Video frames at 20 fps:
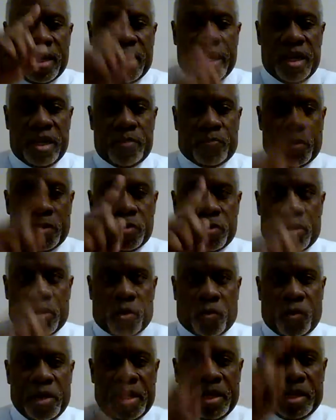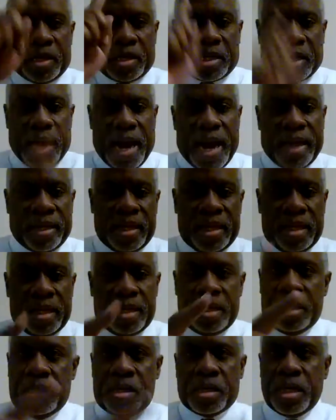Hebrew, Greek,
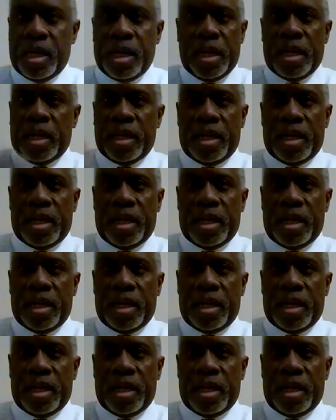Chinese,